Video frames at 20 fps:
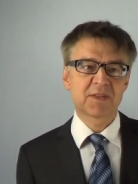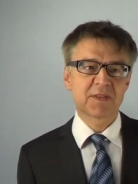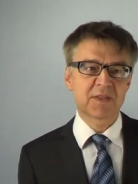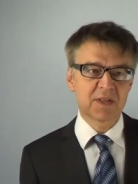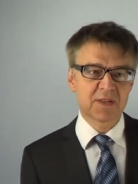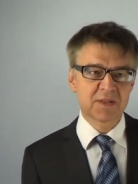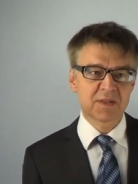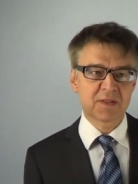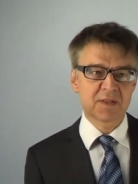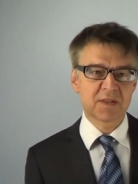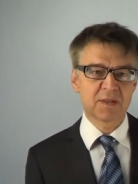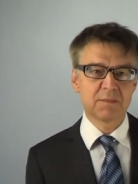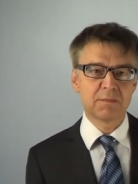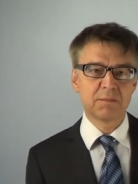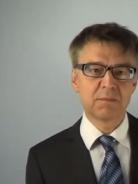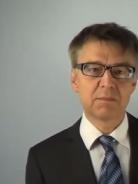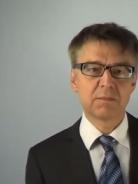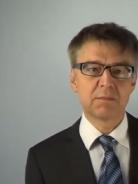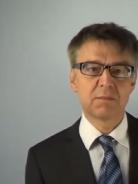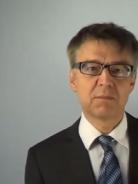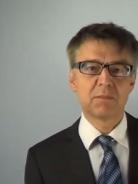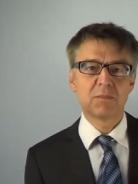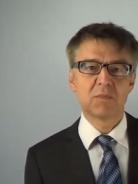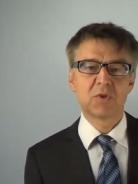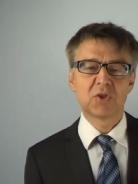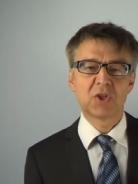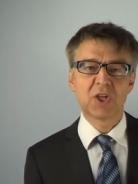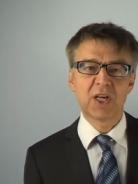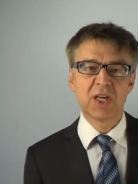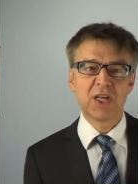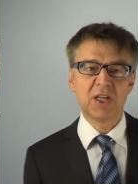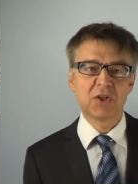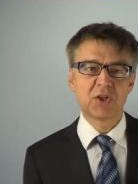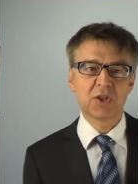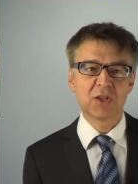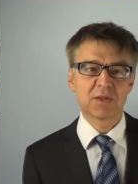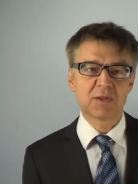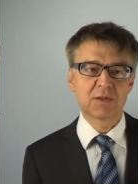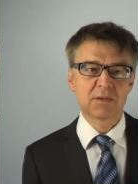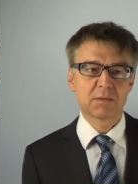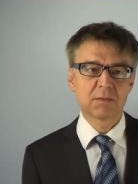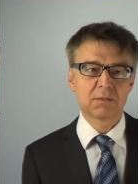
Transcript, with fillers: system changes.